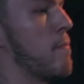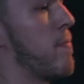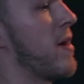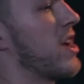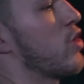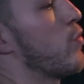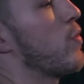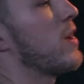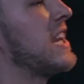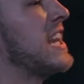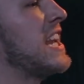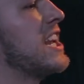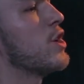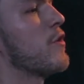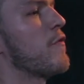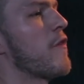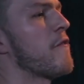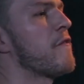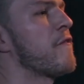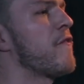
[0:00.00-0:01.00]
but you're in need
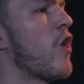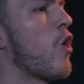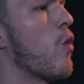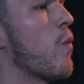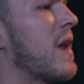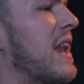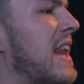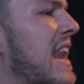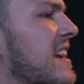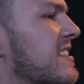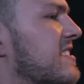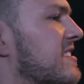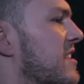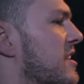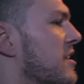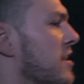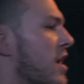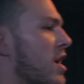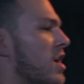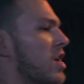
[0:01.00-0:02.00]
of a flowing
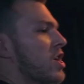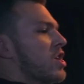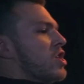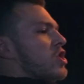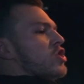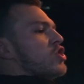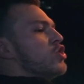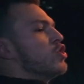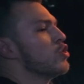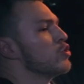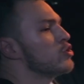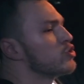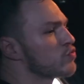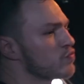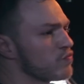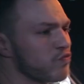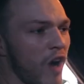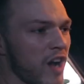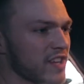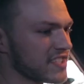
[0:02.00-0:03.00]
lesson. You
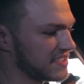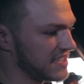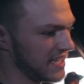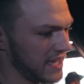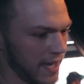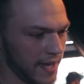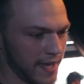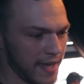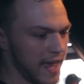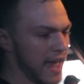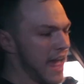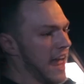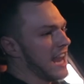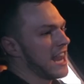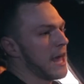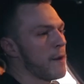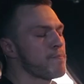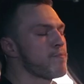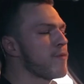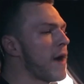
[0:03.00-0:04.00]
rusty,
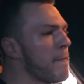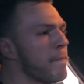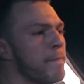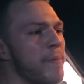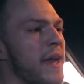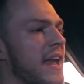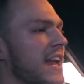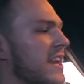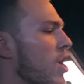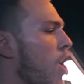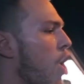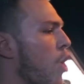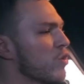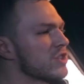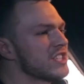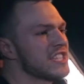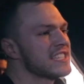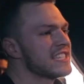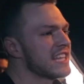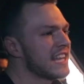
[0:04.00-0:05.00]
like Brad Pitt in
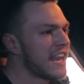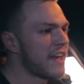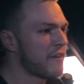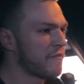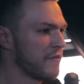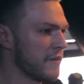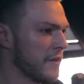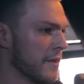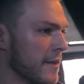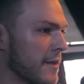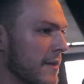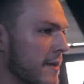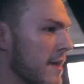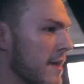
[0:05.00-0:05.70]
Ocean's Eleven.